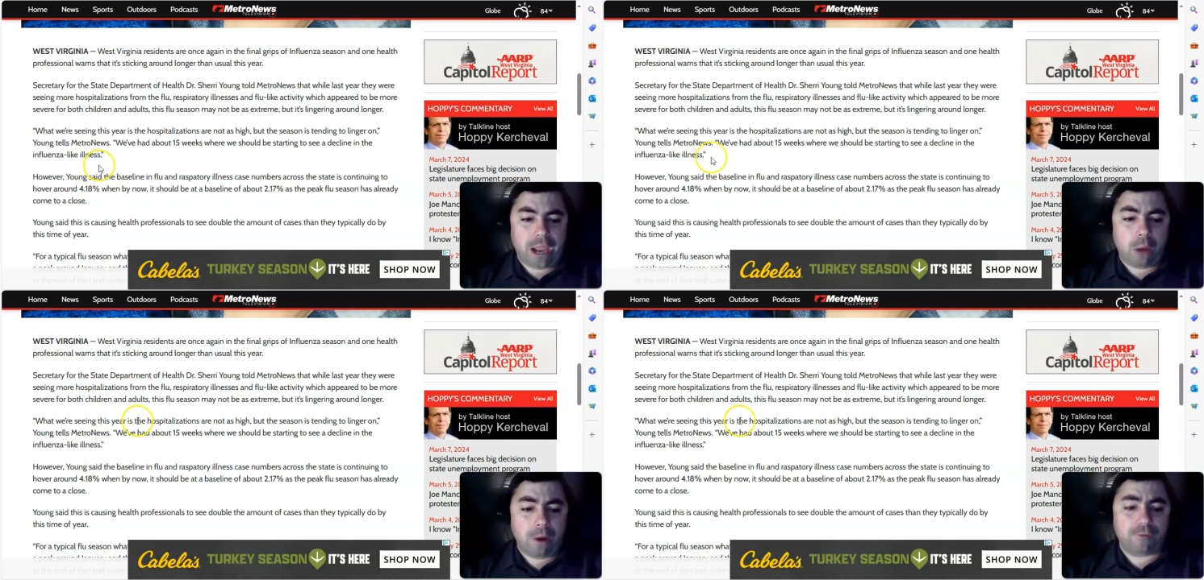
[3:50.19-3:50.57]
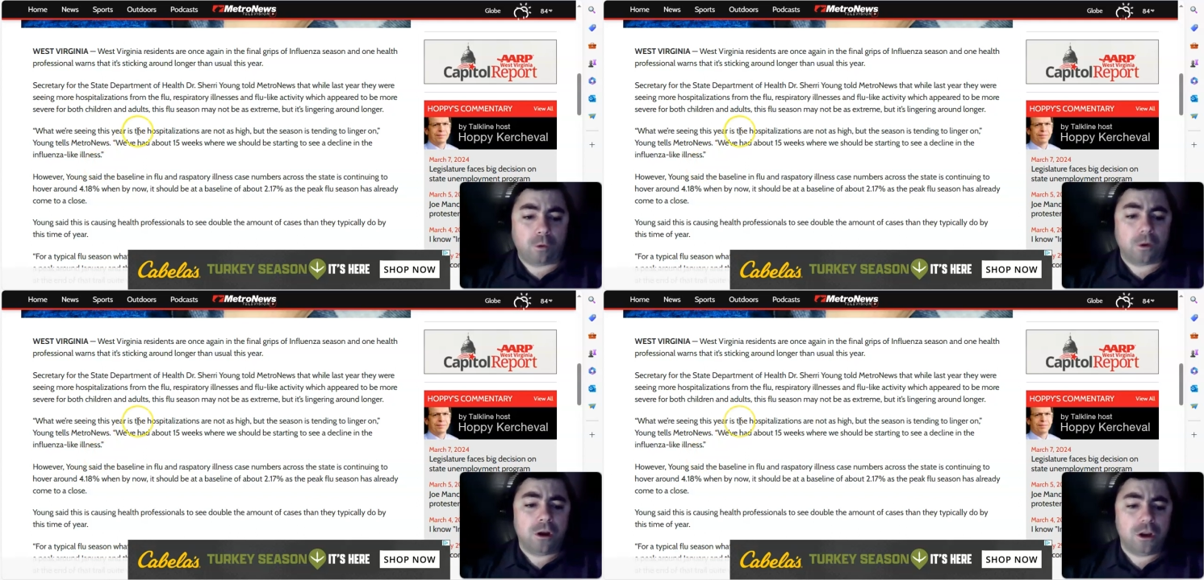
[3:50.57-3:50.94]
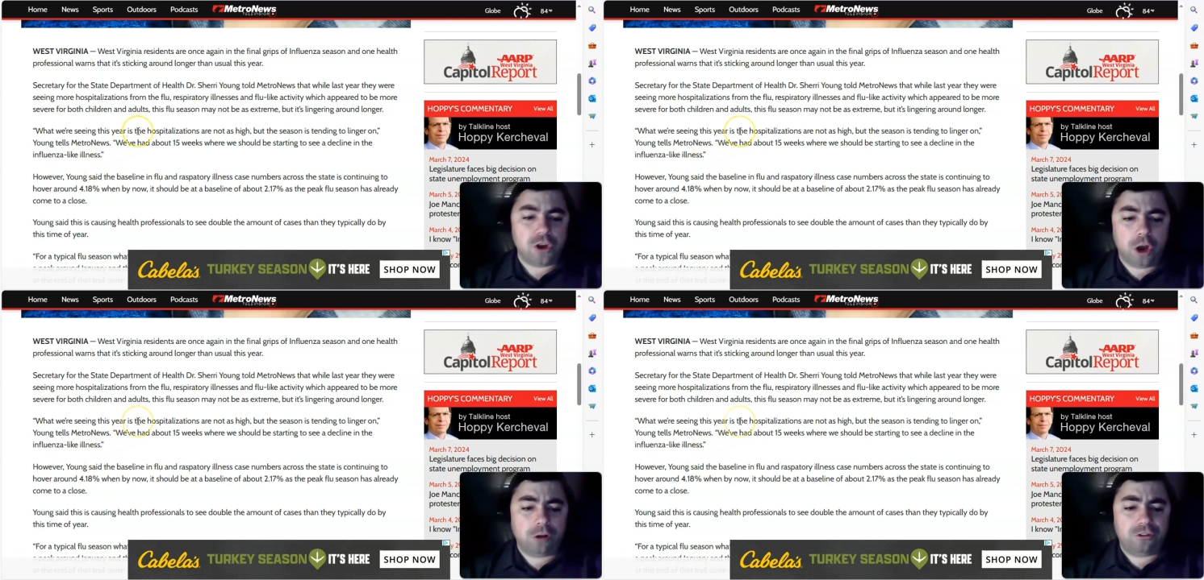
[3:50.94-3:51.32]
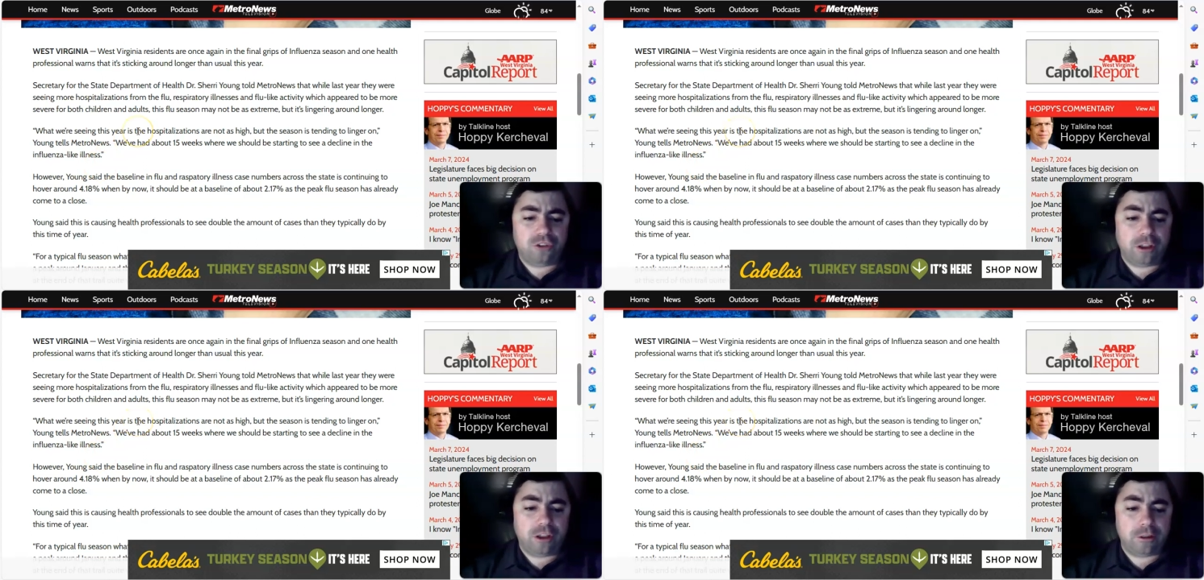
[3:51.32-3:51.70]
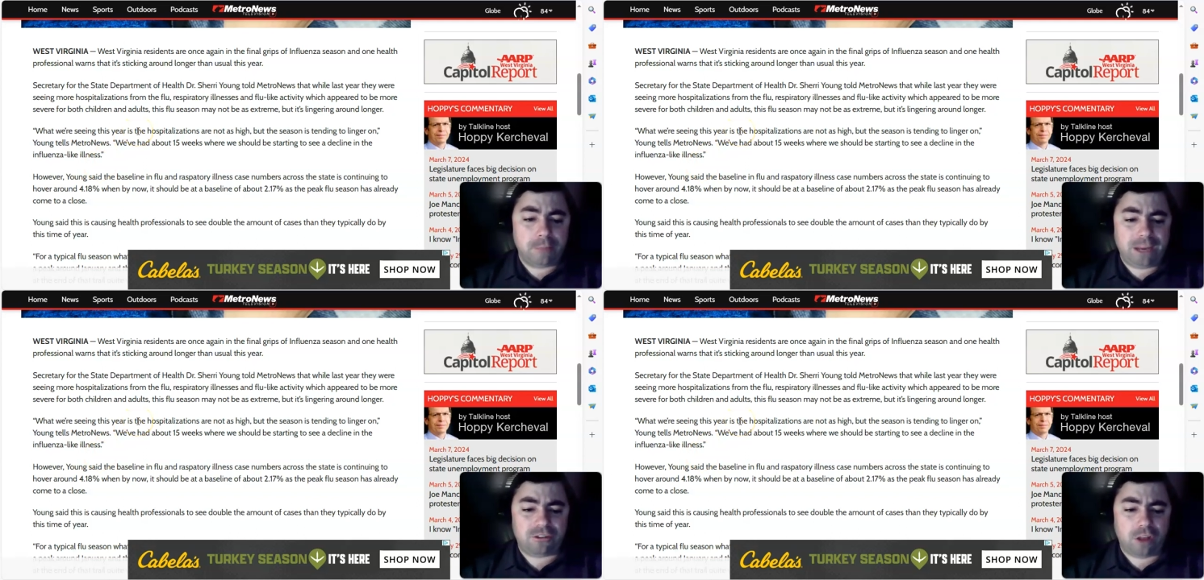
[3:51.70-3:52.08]
However, Young said the
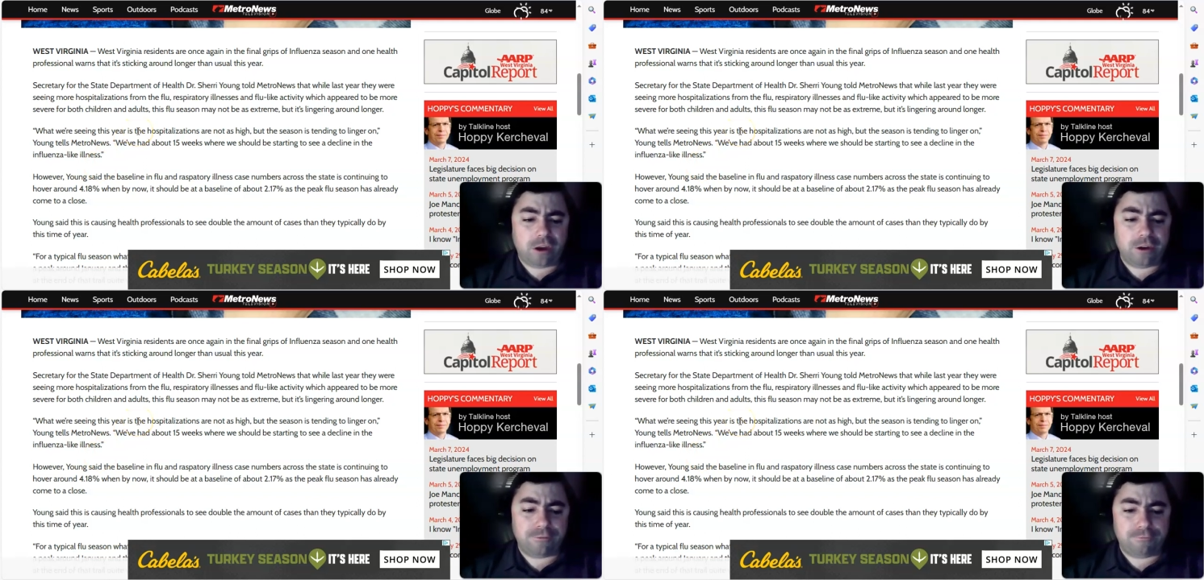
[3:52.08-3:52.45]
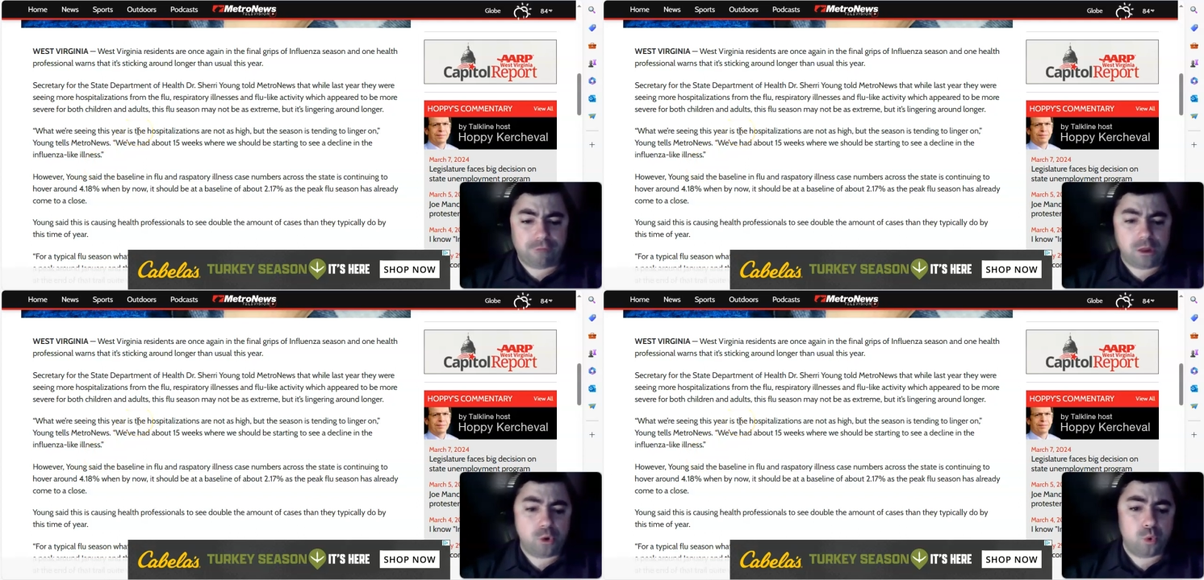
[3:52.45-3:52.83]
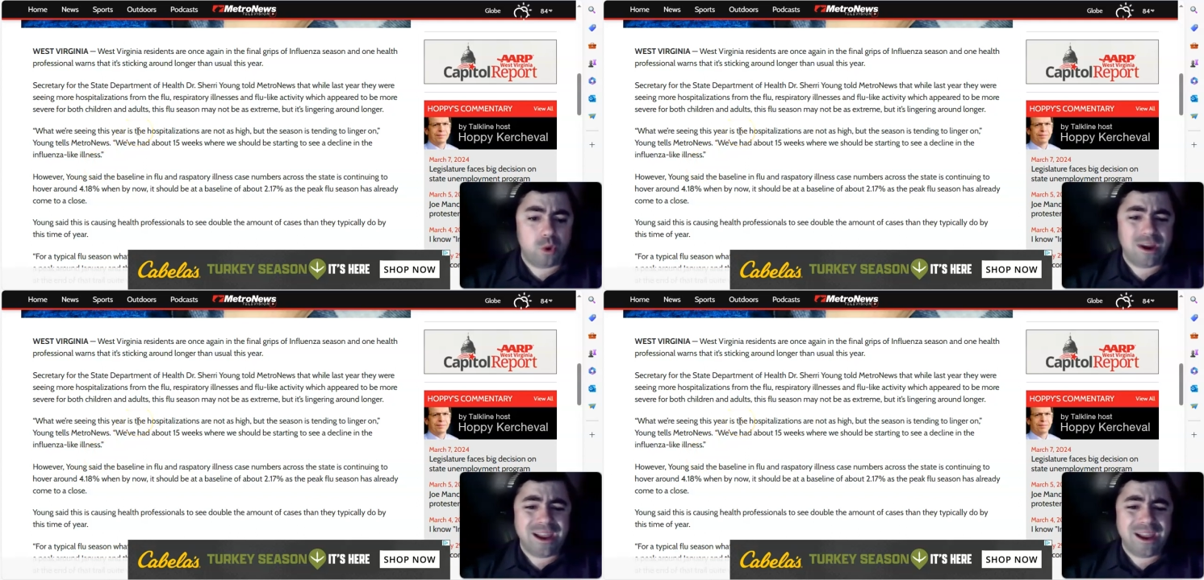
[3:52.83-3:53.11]
baseline in flu